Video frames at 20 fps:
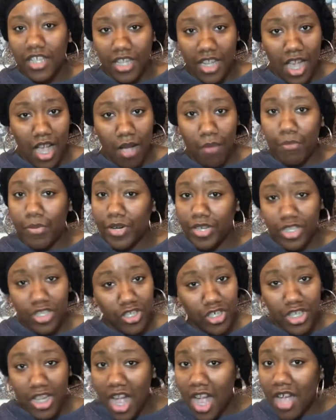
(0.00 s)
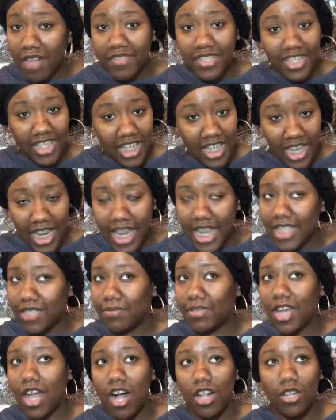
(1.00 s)
I'm pretty sure y'all have seen it. It has
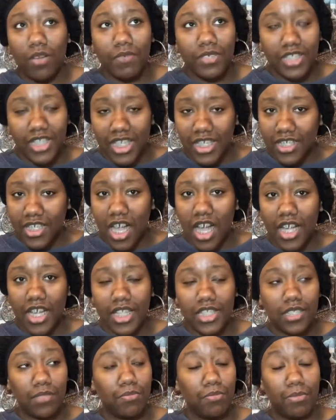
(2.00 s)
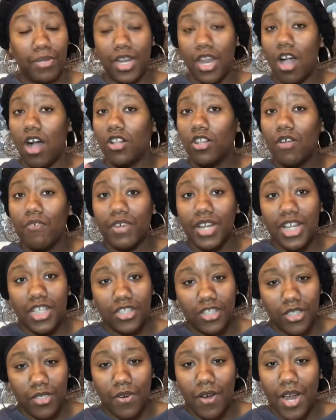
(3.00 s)
been all over TikTok. It's been all over
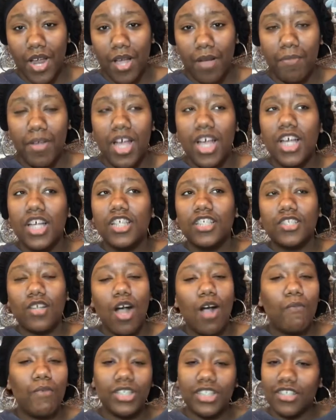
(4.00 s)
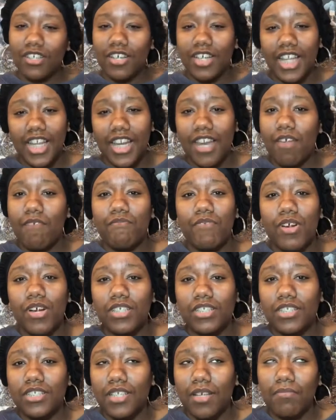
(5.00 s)
Instagram. So I wasn't going to get it at first
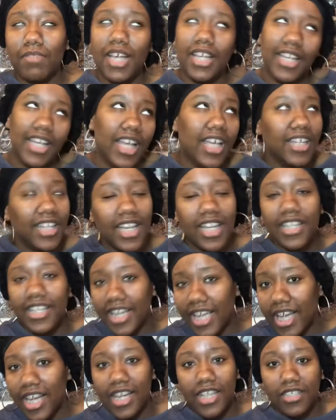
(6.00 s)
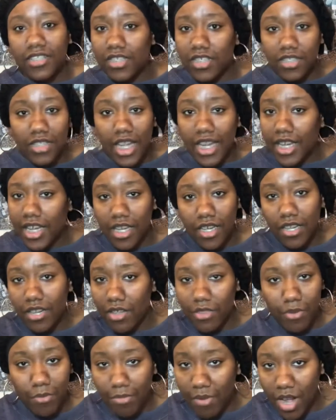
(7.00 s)
because I'm like, yeah, yeah, yeah. It's just like any
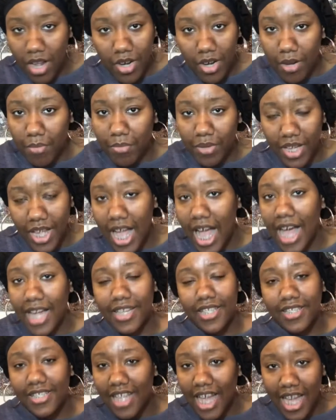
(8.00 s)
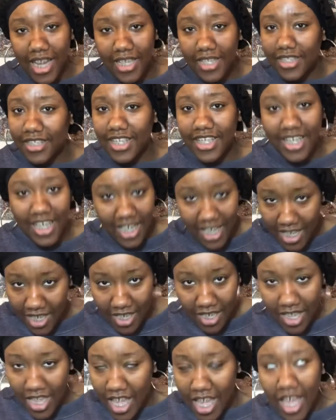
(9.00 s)
other product. But I decided to get
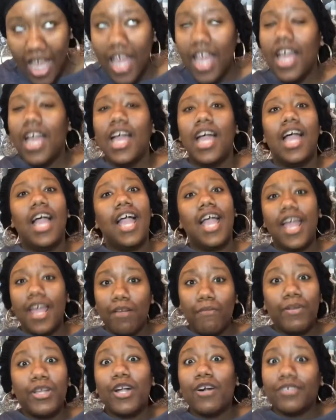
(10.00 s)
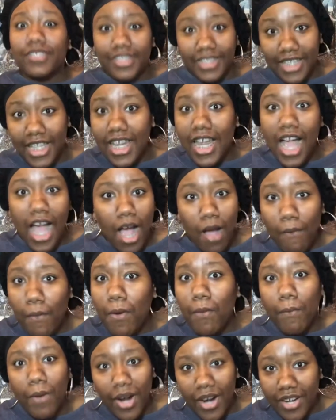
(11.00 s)
it and we're gonna see how
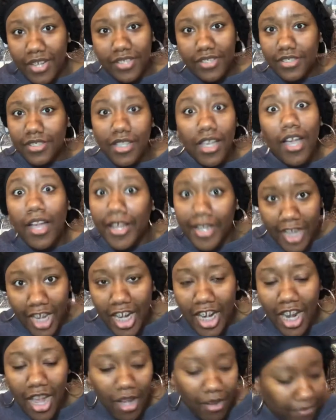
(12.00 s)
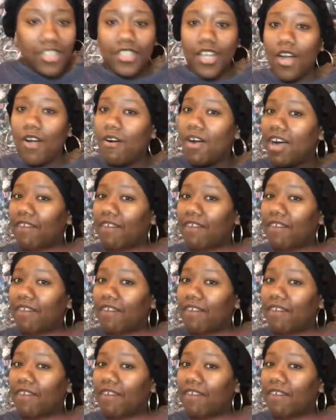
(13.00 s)
it works you know so i